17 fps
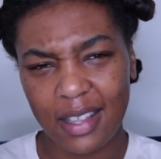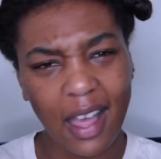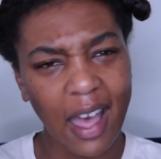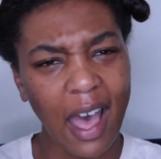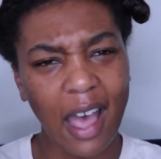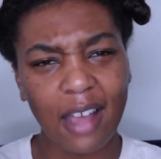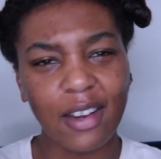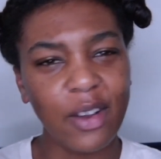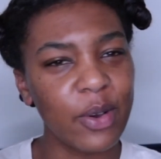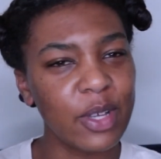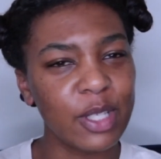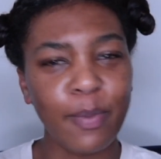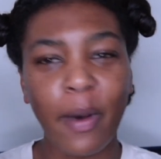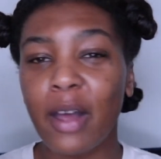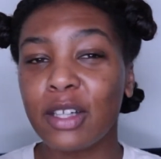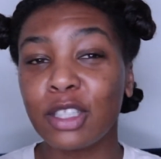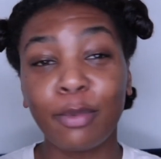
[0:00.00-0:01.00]
I know it's
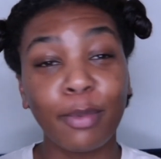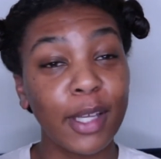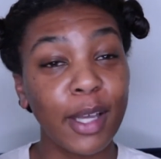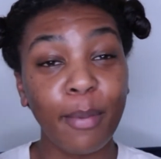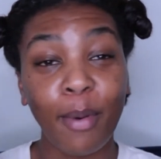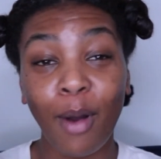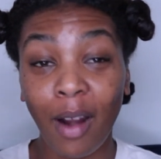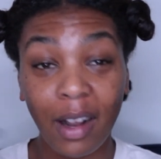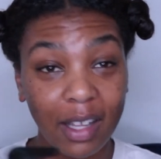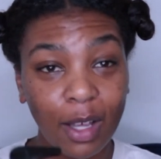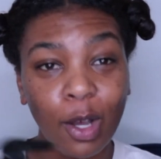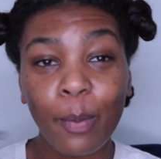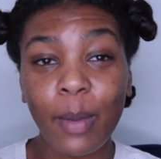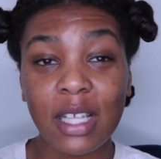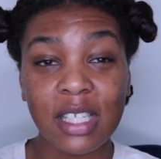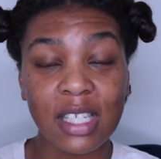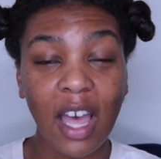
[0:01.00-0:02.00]
about to be a party
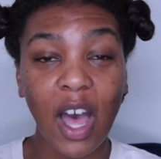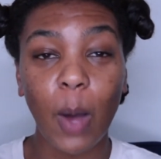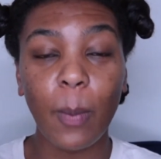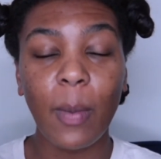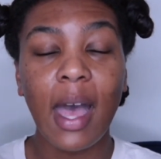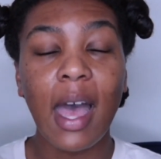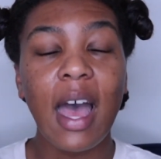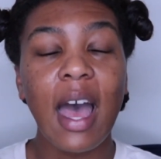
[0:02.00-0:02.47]
on my scalp.